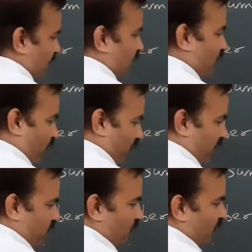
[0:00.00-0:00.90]

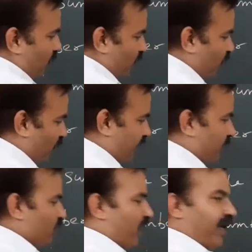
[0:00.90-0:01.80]
42.
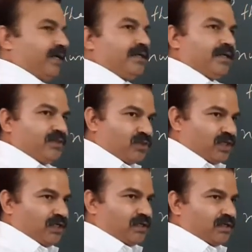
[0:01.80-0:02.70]
42 and
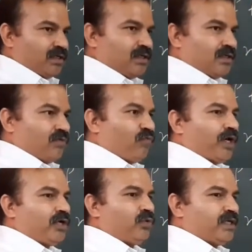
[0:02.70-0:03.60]
3.
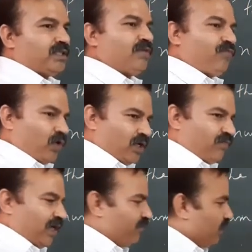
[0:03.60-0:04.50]
42 and 3,
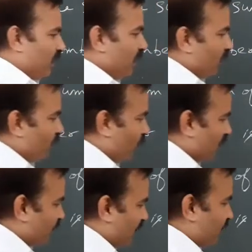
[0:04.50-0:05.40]
45.
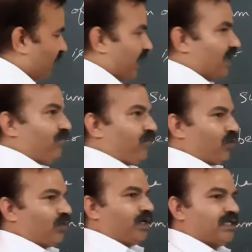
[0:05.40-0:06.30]
45 and
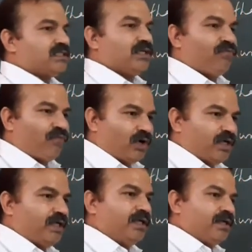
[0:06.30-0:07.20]
4 is
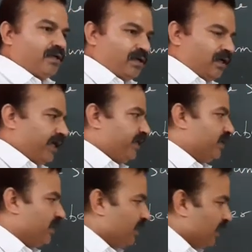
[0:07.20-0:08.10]

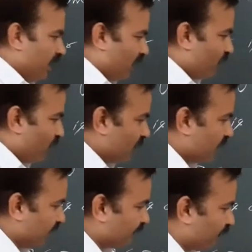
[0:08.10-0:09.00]
49. Now
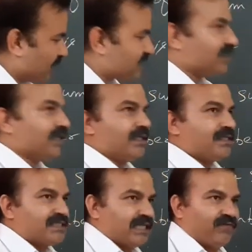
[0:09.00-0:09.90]
49 plus
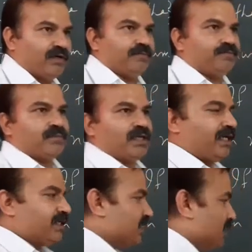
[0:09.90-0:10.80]
7
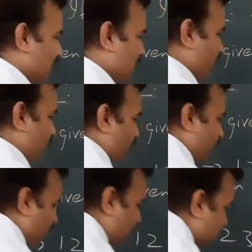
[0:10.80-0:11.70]
is
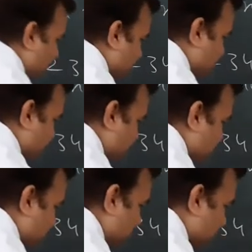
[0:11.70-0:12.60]
56.